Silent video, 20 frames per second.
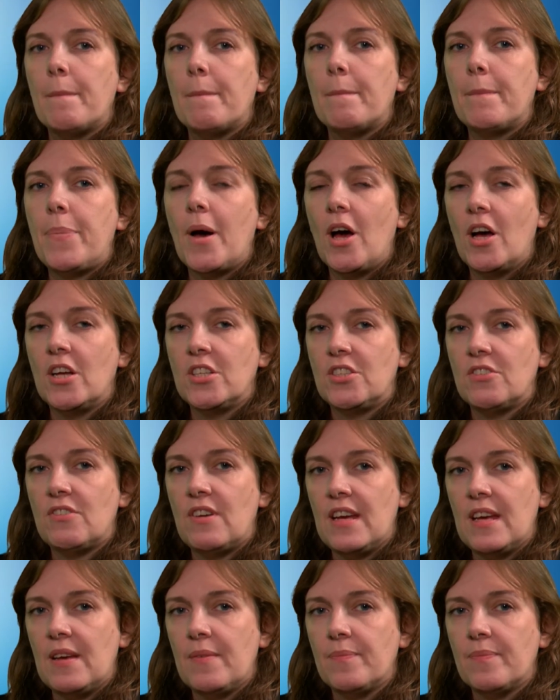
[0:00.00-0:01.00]

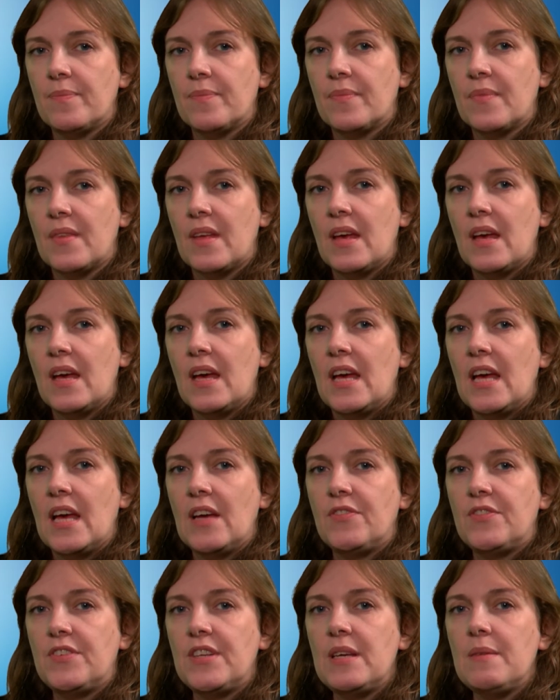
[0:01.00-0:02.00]
Perjury.
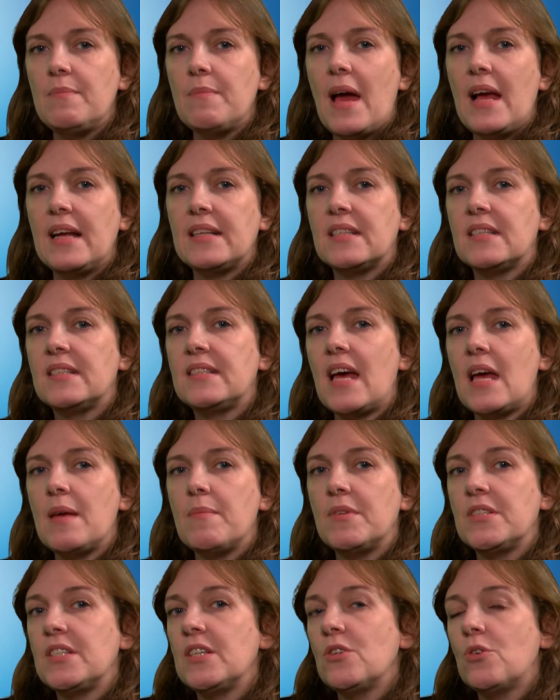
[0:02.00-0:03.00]
If D makes a
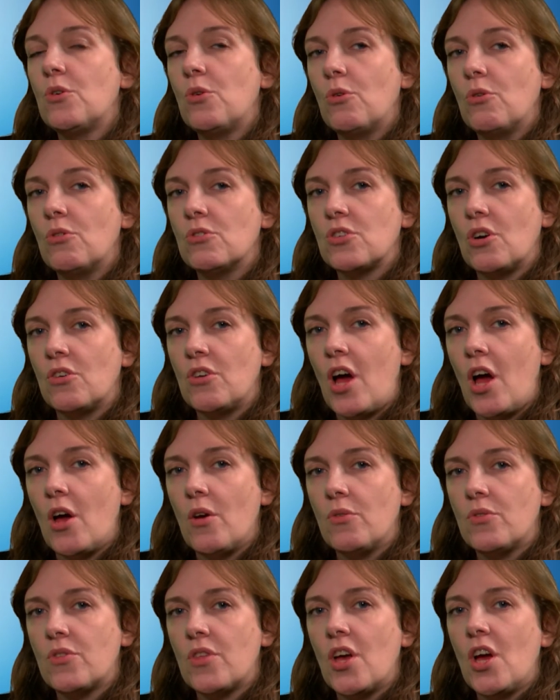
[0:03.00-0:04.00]
statement in court on
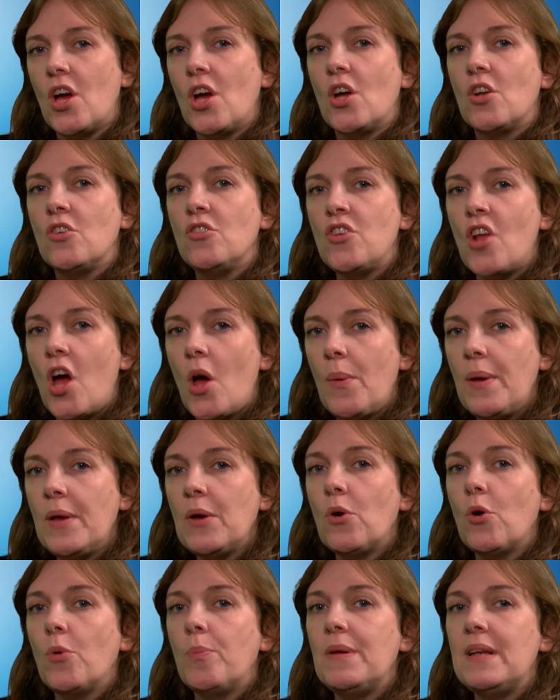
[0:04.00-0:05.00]
oath,
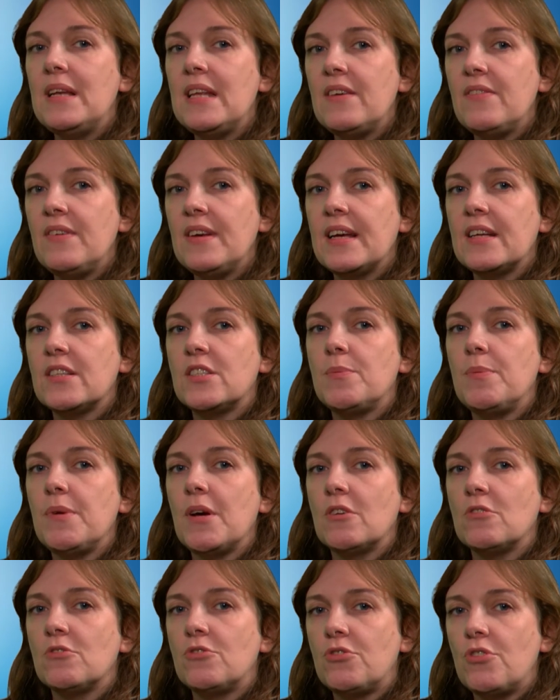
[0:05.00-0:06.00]
knowing or believing it to be
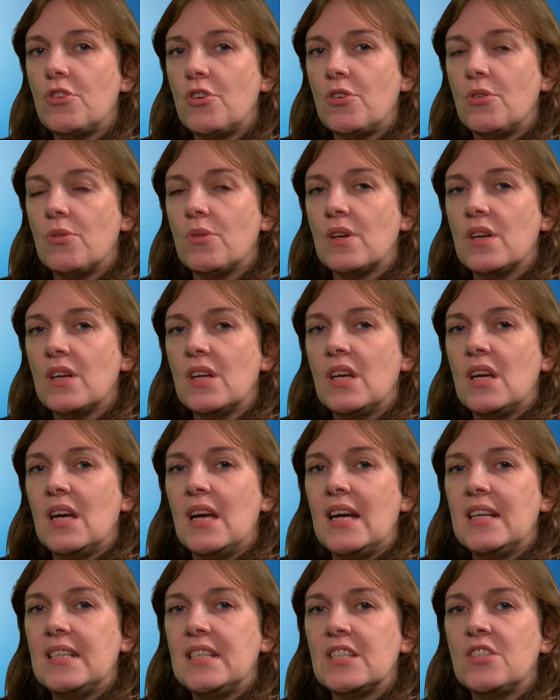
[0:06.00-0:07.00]
untrue,
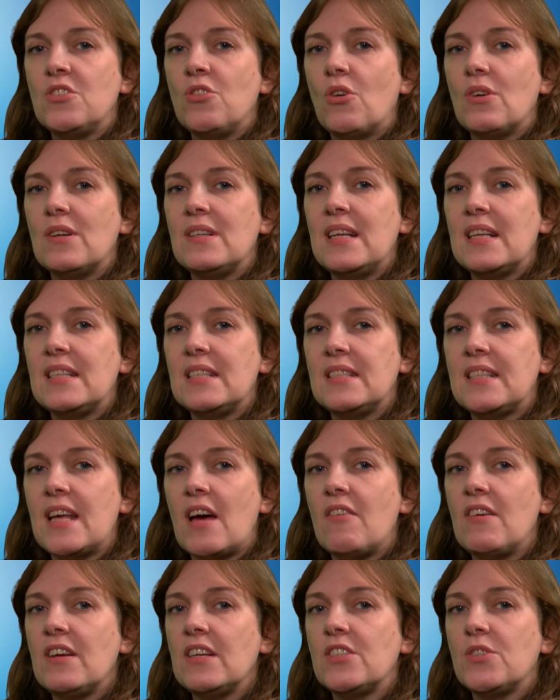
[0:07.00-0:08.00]
it is not
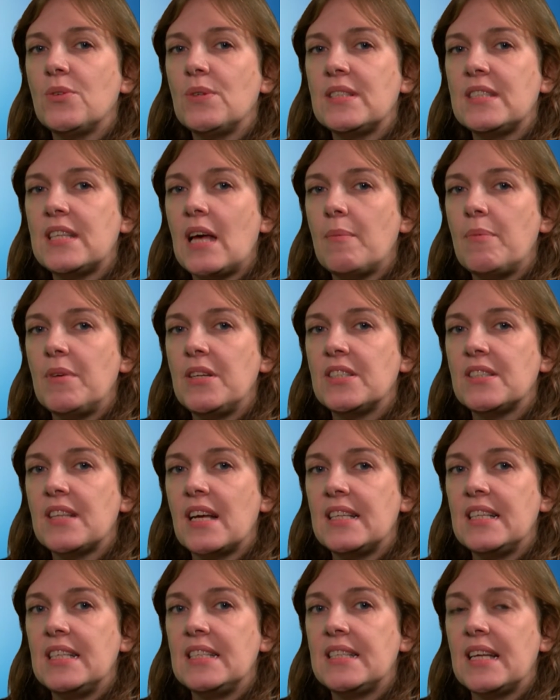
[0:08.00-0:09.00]
necessary to establish
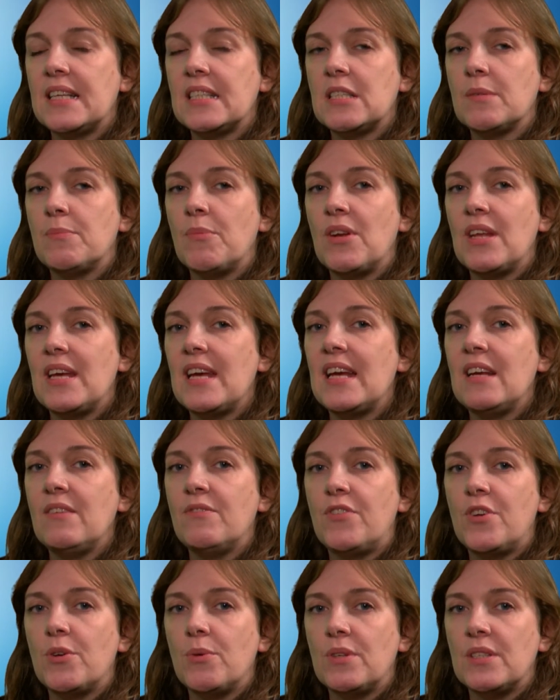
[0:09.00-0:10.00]
that his testimony
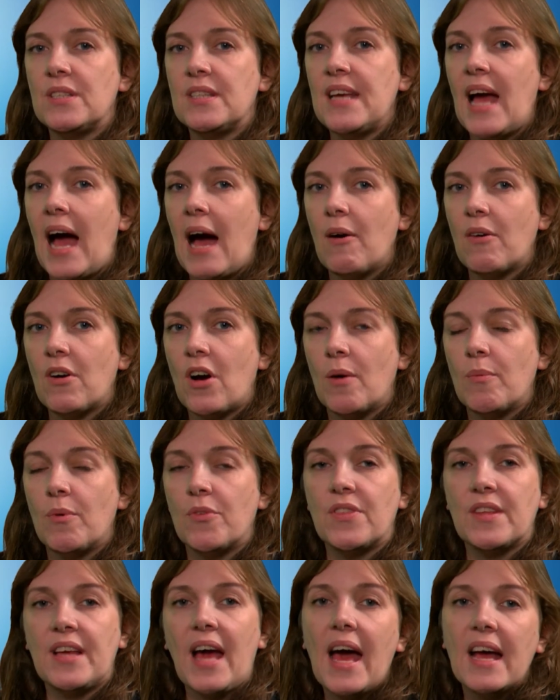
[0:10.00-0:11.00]
influenced the outcome
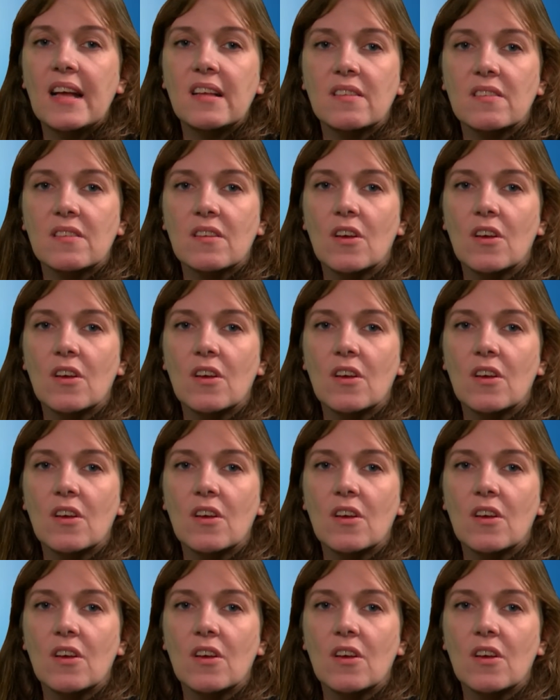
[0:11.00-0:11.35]
of the case,